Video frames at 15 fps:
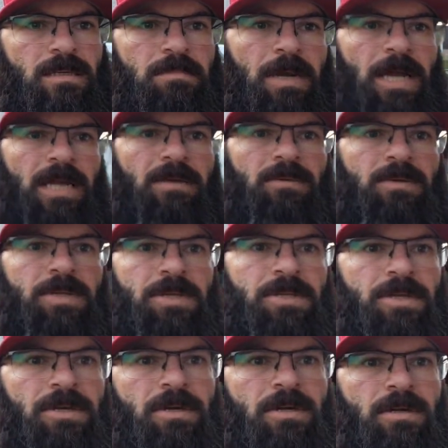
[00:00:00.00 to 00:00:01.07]
Mike, when you
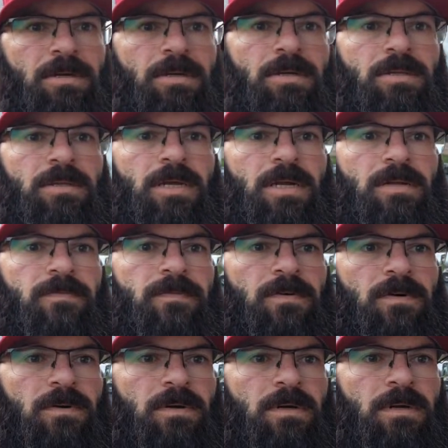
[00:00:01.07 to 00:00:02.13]
do, you're
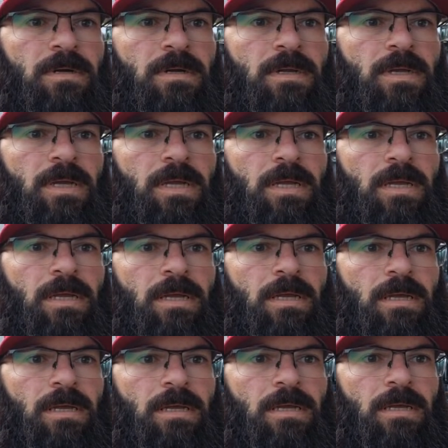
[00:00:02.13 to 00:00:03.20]
34,
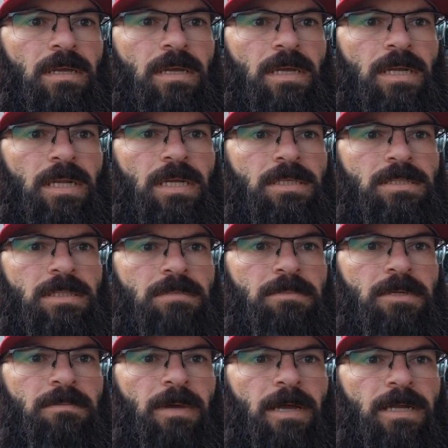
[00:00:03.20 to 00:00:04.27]
and I should
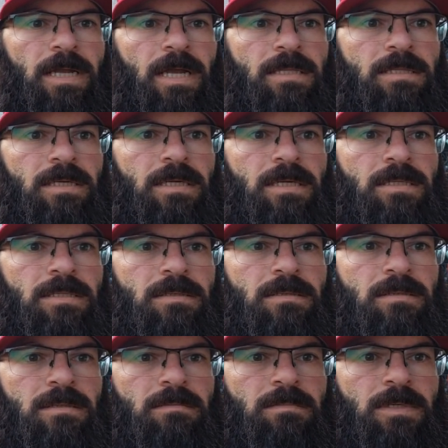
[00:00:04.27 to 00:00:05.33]
be back out there in 2 or
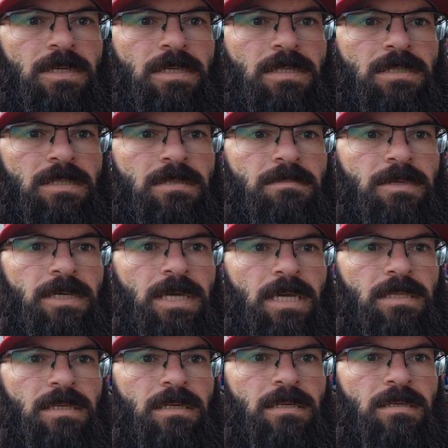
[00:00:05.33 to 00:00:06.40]
3 months. You'd be
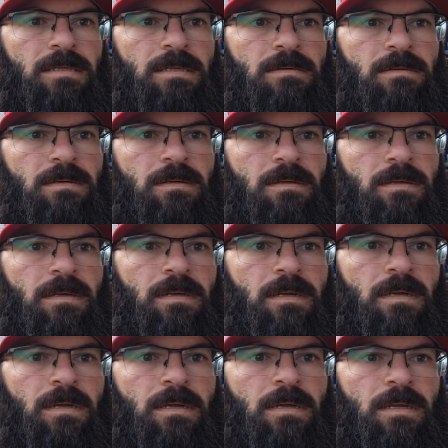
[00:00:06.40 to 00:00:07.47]
out there to
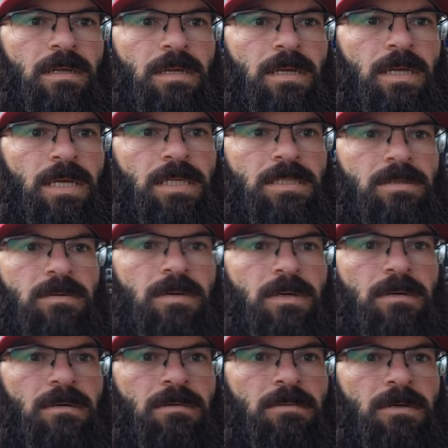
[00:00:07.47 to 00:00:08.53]
hit the
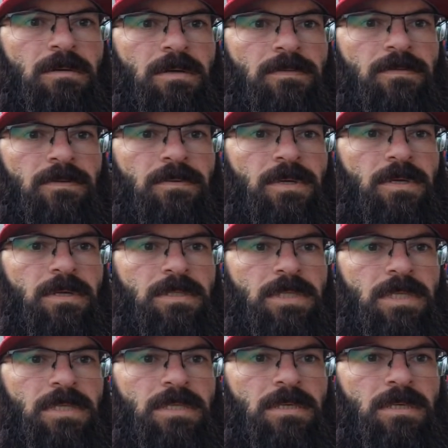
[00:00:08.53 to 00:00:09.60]
work. Remember, if the wheels
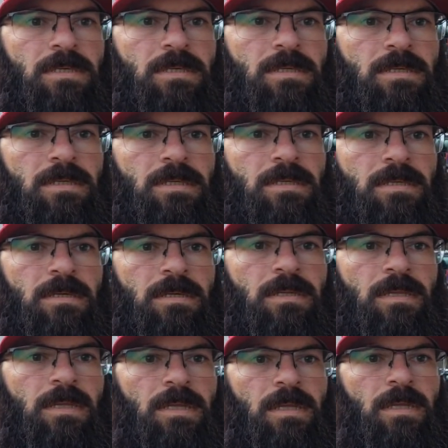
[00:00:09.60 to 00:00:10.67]
ain't turning
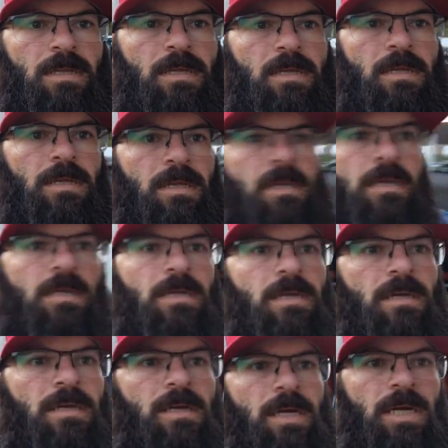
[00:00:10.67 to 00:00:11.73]
you.
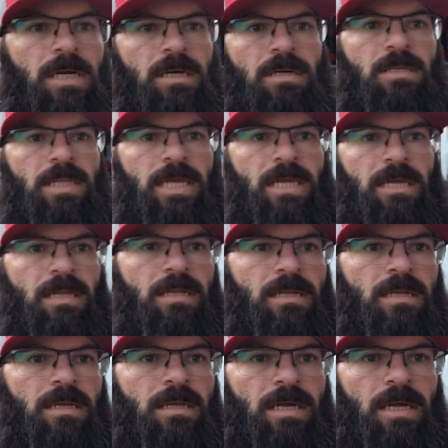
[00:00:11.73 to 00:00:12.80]
I heard
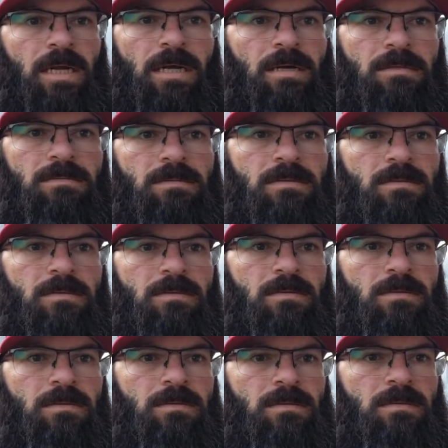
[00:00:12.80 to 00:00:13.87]
that.
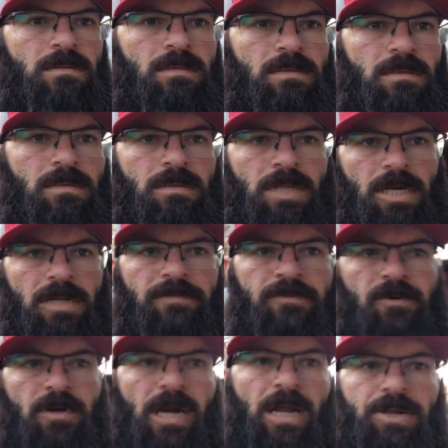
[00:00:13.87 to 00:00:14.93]

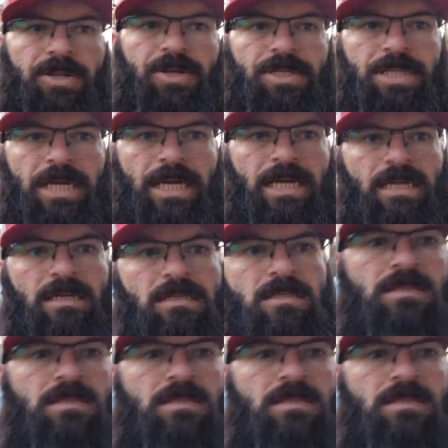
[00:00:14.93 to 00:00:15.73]
34, I'll do at the house.